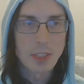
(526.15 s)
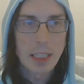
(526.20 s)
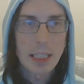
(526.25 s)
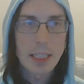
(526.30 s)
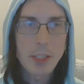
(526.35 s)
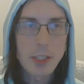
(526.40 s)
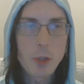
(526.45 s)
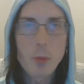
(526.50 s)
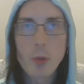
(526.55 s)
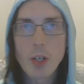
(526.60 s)

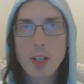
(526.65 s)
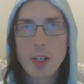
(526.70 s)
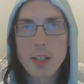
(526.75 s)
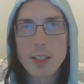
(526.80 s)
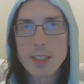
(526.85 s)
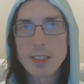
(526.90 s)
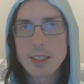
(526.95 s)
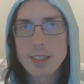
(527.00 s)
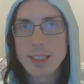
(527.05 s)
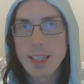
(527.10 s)
it
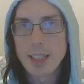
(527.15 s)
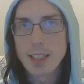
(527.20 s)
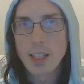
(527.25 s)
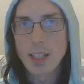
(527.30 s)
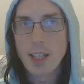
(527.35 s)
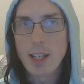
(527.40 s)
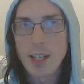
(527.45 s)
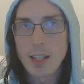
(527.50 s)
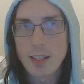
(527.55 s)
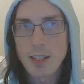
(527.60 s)
draws a
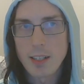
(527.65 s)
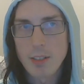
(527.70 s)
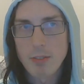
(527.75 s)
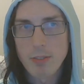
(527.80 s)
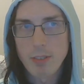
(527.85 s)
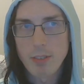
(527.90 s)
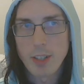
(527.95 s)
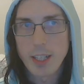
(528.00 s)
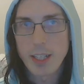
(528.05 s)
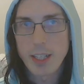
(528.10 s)
lot
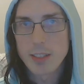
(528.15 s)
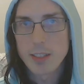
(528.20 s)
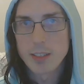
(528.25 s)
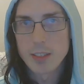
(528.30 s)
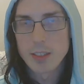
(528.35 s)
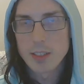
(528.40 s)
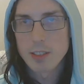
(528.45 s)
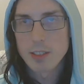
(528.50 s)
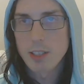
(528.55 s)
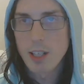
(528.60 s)
of like
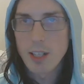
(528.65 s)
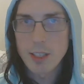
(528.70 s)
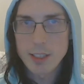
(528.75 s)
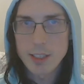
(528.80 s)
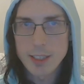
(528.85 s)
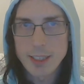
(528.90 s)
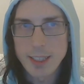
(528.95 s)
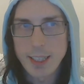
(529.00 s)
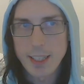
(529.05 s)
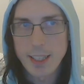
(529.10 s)

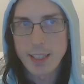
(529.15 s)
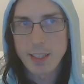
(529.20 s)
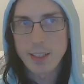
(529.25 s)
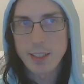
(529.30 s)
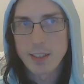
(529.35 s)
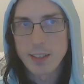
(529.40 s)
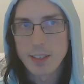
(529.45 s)
toxic